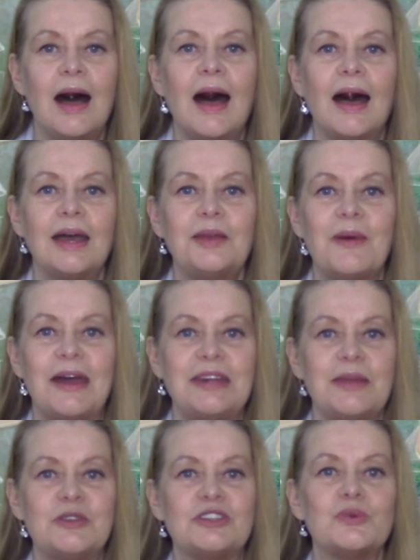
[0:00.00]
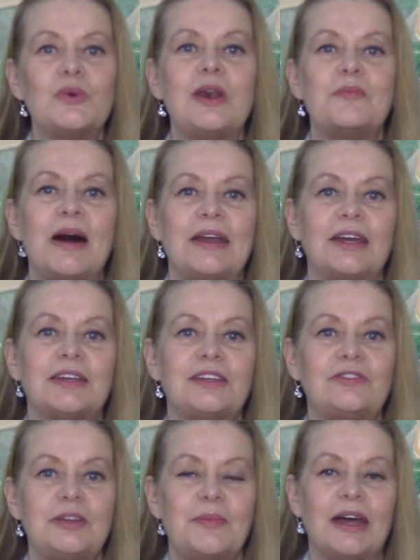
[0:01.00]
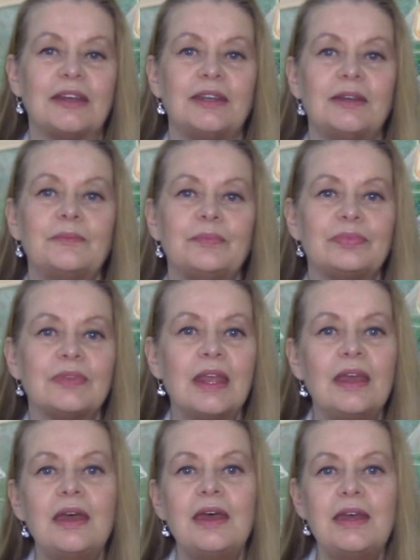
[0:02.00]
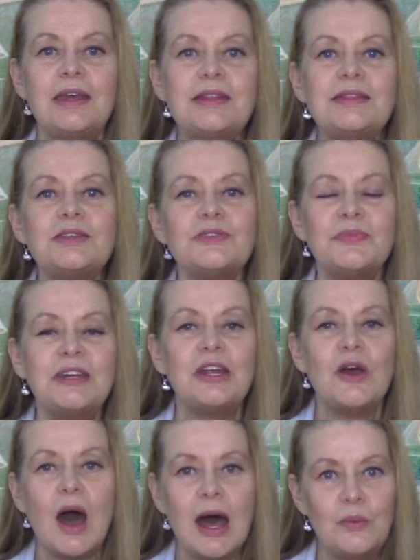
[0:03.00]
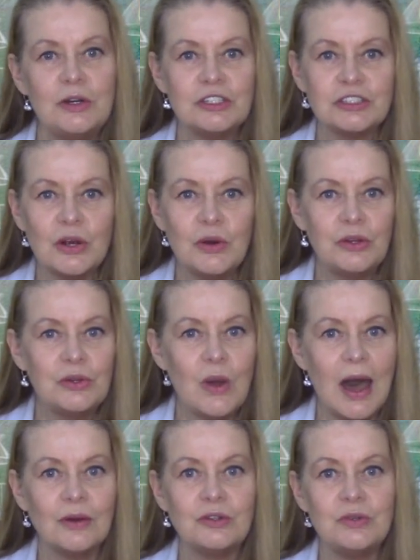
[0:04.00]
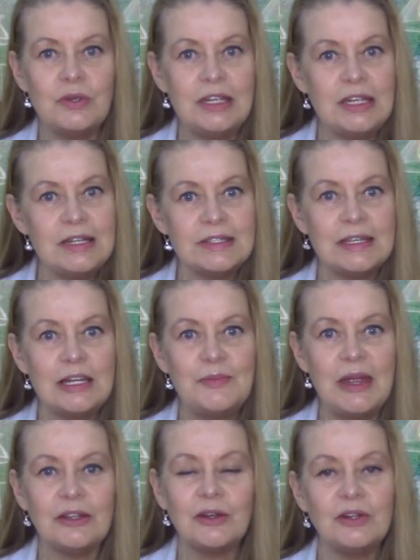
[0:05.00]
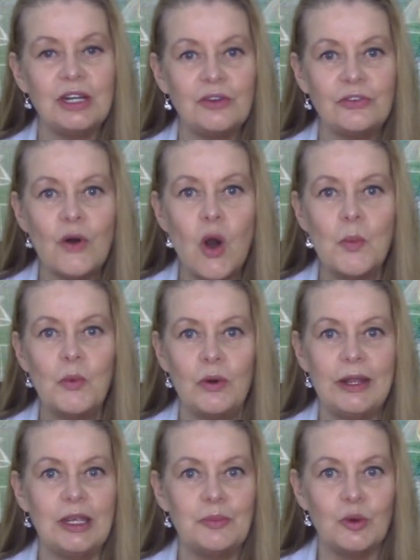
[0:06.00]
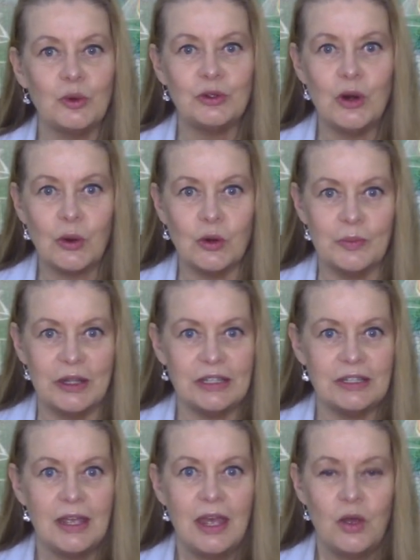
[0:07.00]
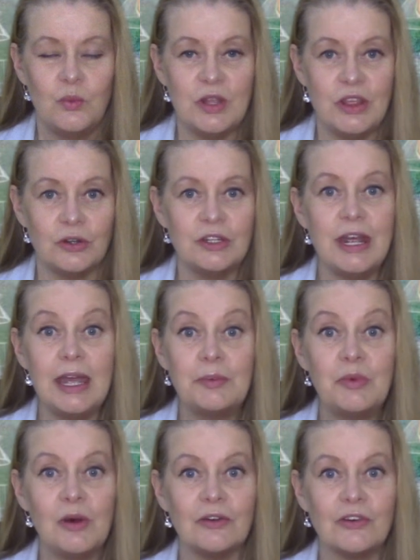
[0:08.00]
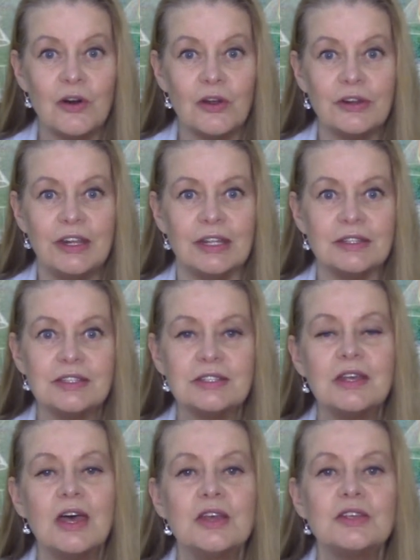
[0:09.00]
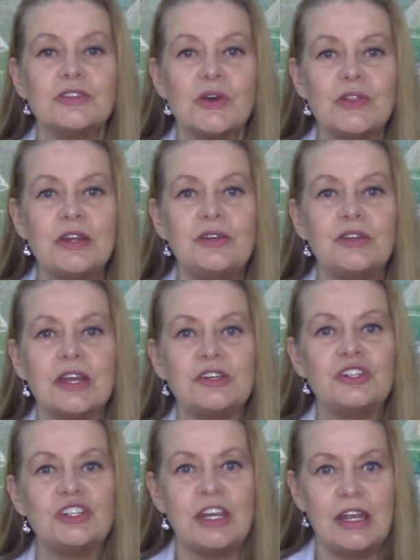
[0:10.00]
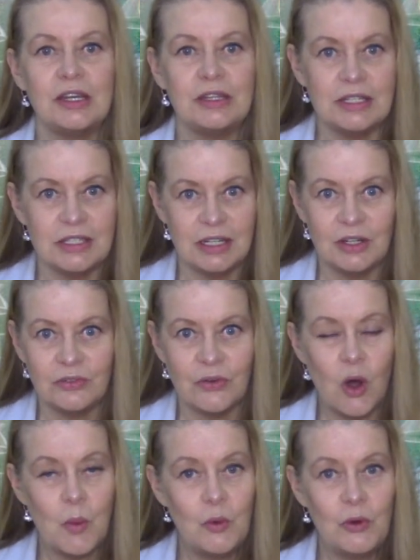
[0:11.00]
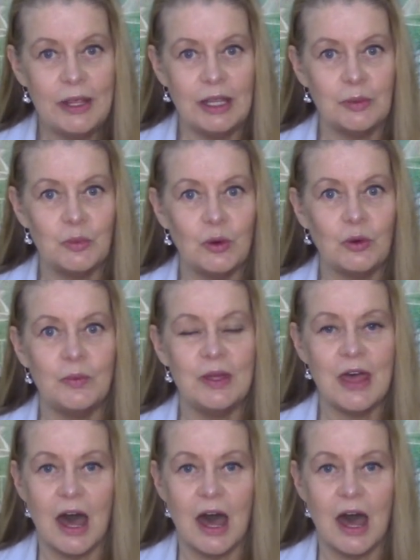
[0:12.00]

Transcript: Hi, my name is Ulla-Maija Kivimäki. In this video I will show you how to easily make an informal ebook document with a table of contents so that you can share this informal ebook with